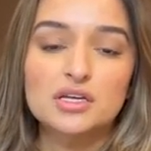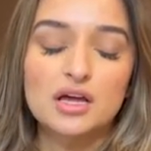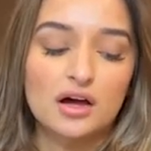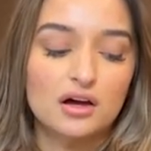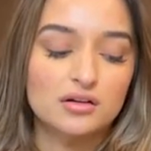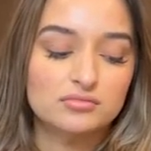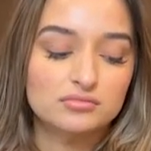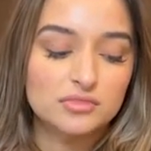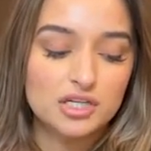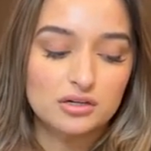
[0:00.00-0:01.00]

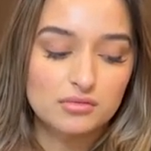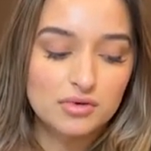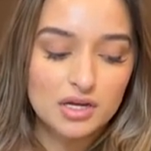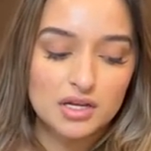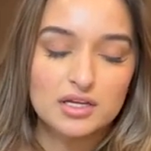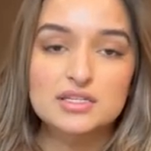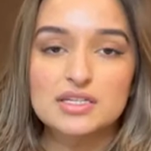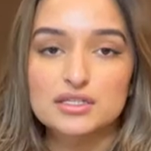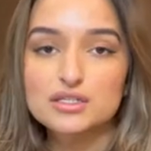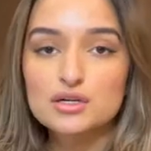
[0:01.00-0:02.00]
um, you know, is
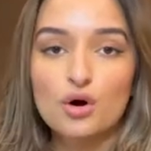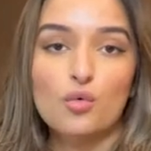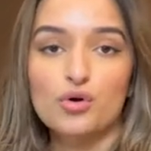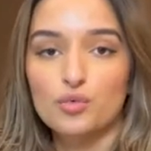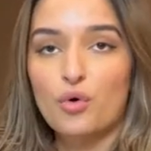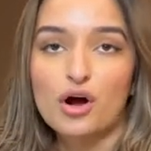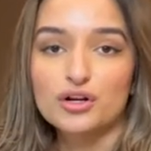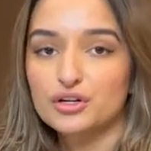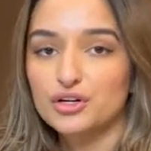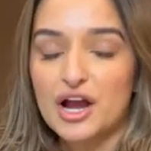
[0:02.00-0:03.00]
in snow or
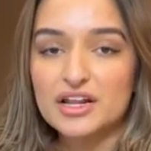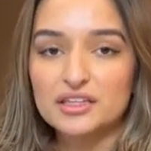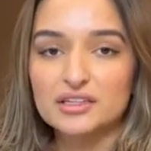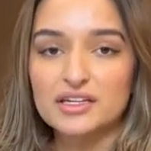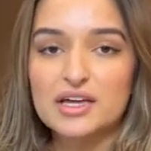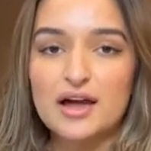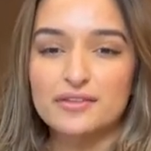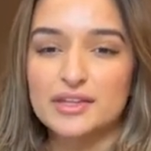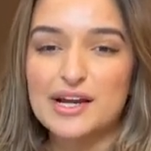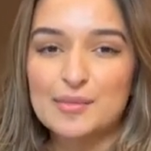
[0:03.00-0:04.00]
water or anything like that and
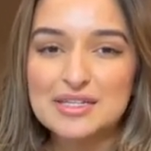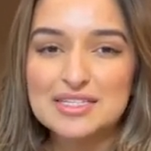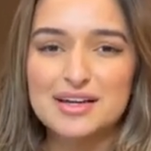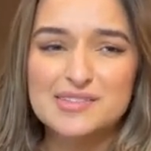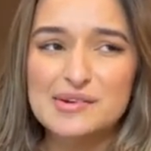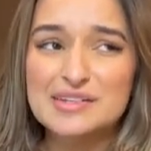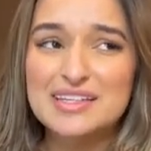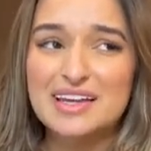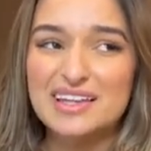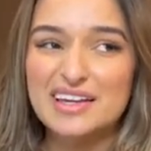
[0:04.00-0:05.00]
then they come inside sometimes they
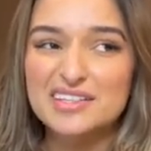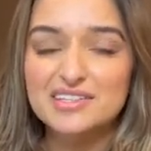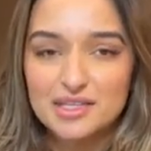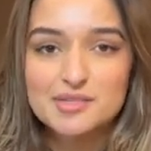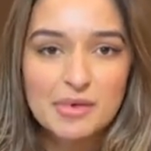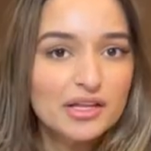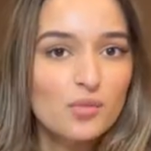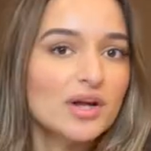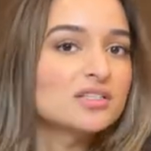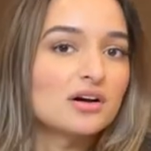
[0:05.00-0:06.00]
get like they smell like
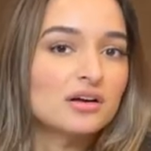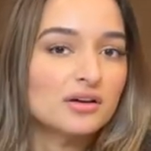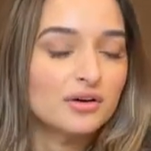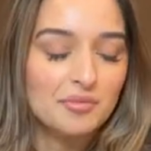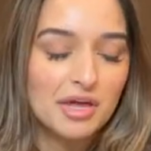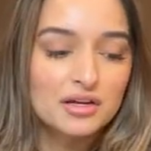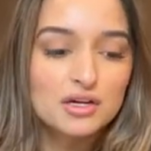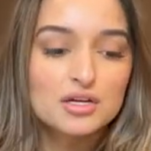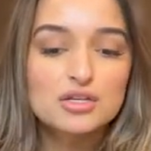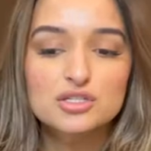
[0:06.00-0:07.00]
wet dog you know what i mean
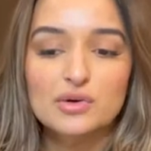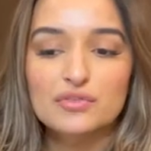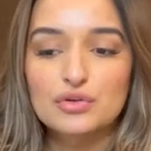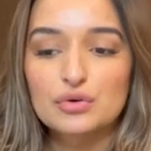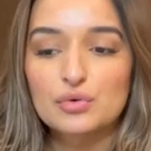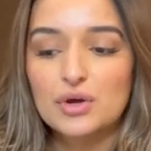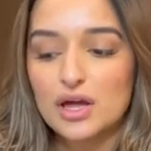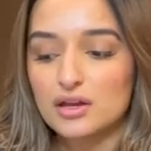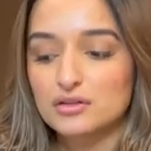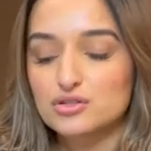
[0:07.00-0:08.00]
so if you
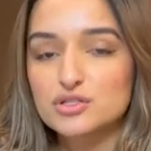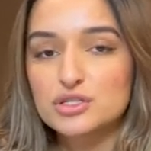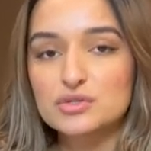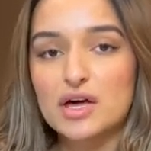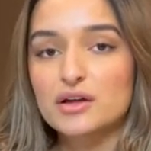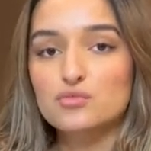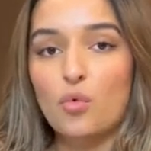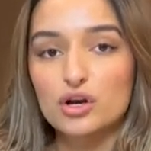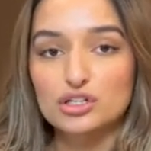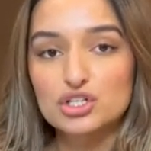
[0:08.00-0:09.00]
can just use that
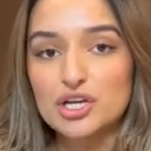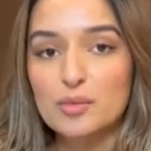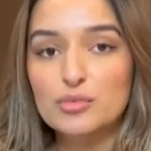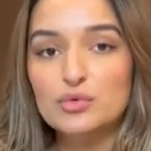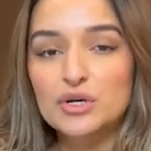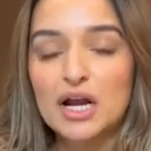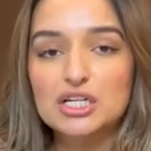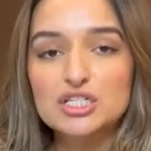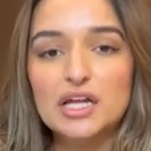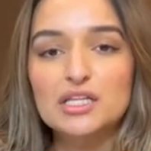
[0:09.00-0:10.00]
waterless shampoo it kind of
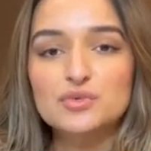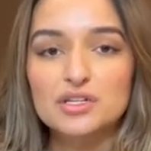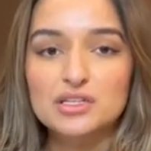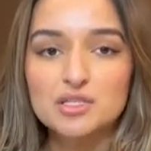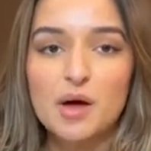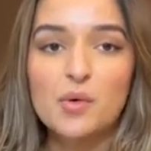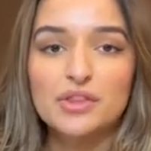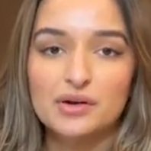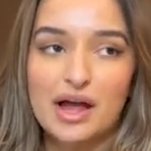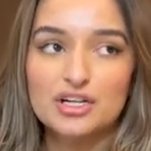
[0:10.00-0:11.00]
just gets rid of the smell
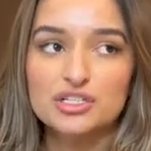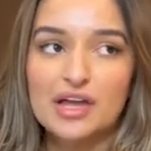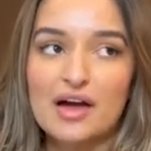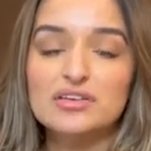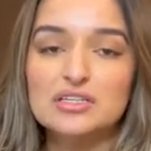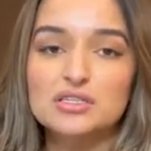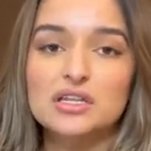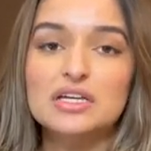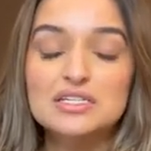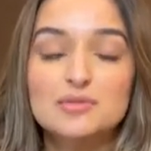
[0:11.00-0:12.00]
without actually having to
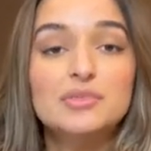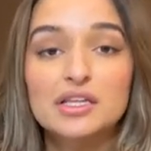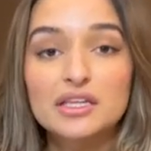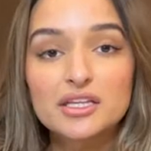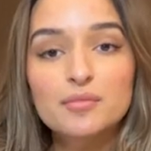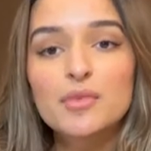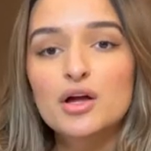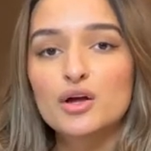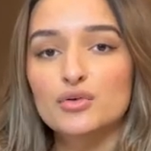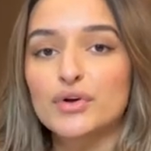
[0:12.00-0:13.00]
like deep clean them
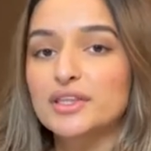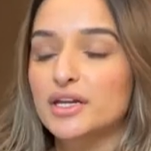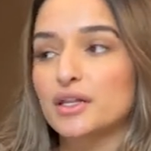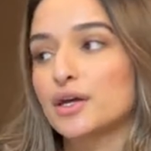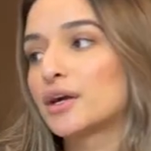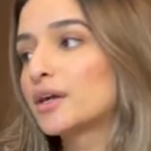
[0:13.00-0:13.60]
right then and there